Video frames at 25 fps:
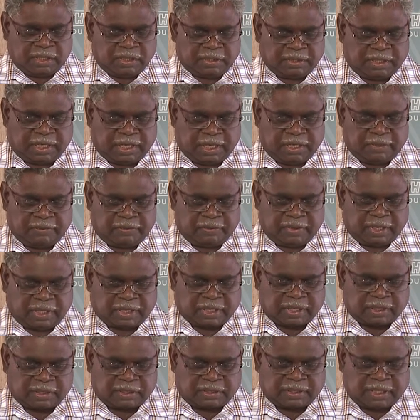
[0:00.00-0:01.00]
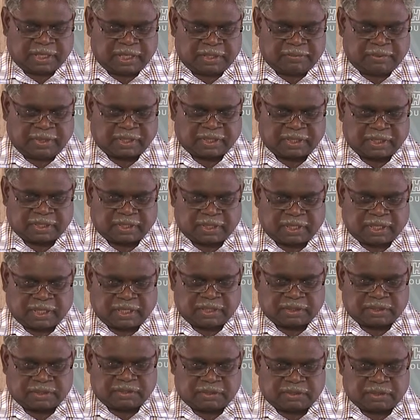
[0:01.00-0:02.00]
they
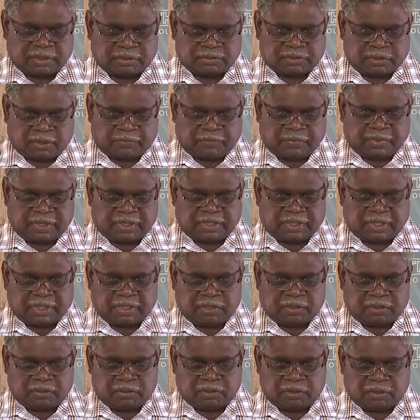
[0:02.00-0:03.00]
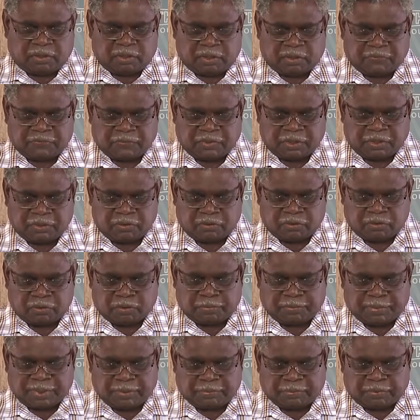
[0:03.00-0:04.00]
recognized the sovereignty of the
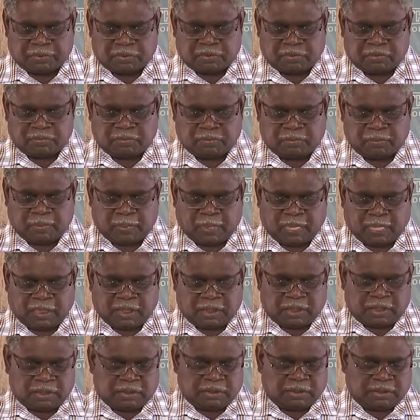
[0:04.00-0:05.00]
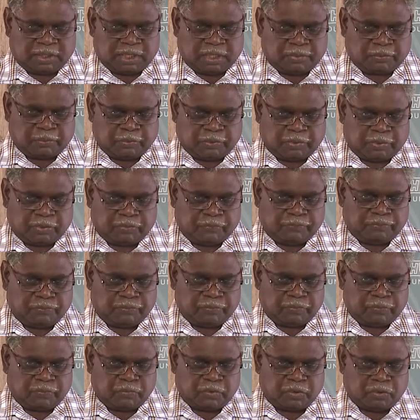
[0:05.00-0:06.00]
Yolngu people that were
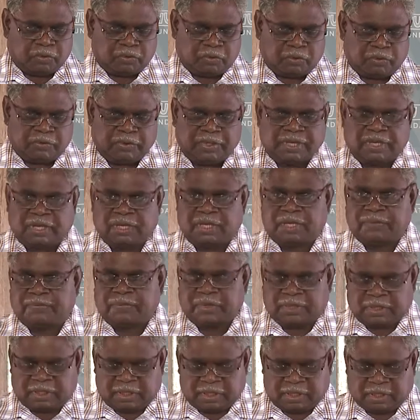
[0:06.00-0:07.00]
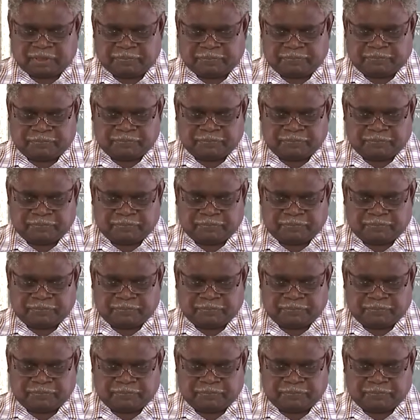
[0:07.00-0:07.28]
already living here.